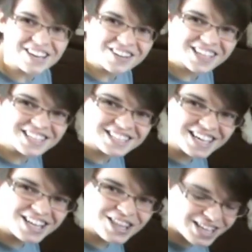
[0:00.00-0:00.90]
you can
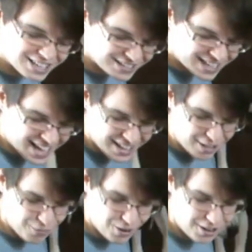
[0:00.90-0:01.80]
see she knows how
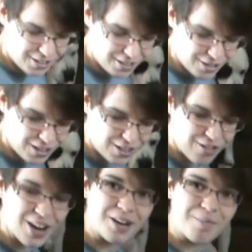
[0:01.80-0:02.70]
this works, so she's
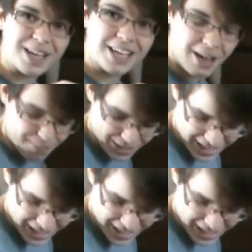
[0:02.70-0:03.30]
trying to pick it up